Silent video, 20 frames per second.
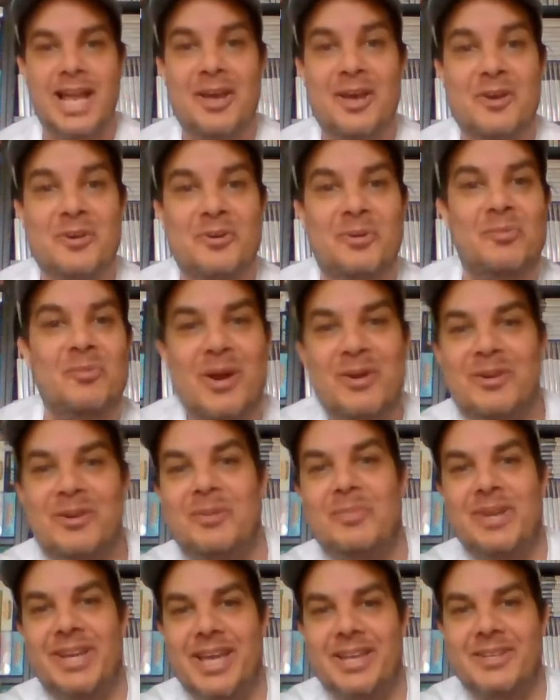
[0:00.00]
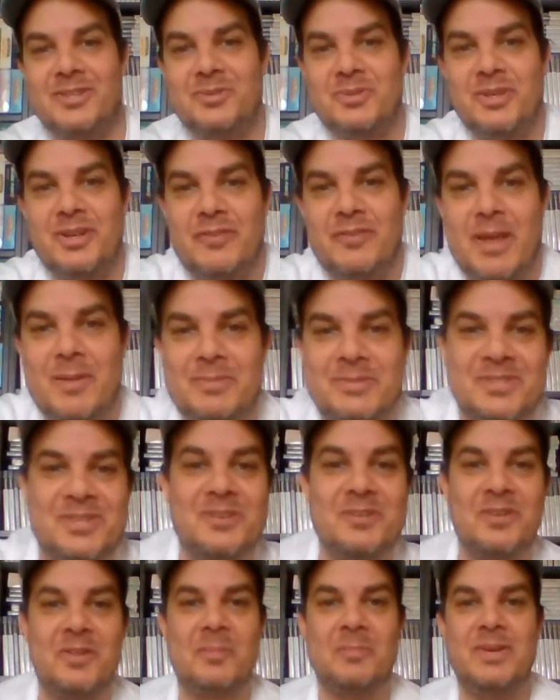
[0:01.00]
Hello and welcome again to another
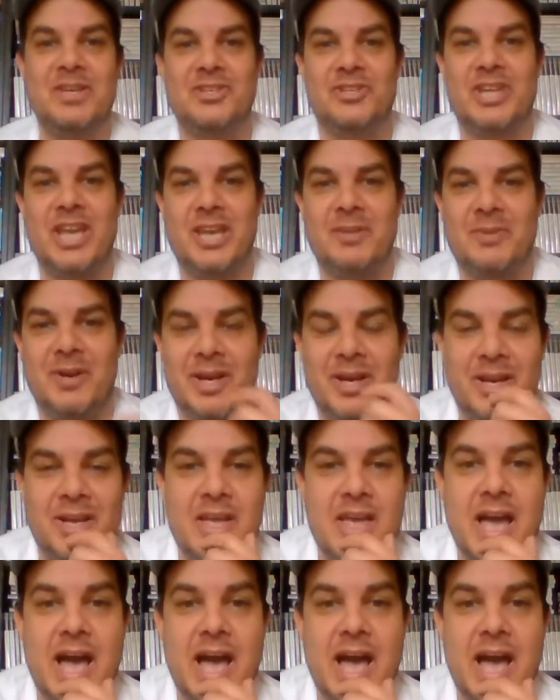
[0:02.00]
episode of The Beach Gamer,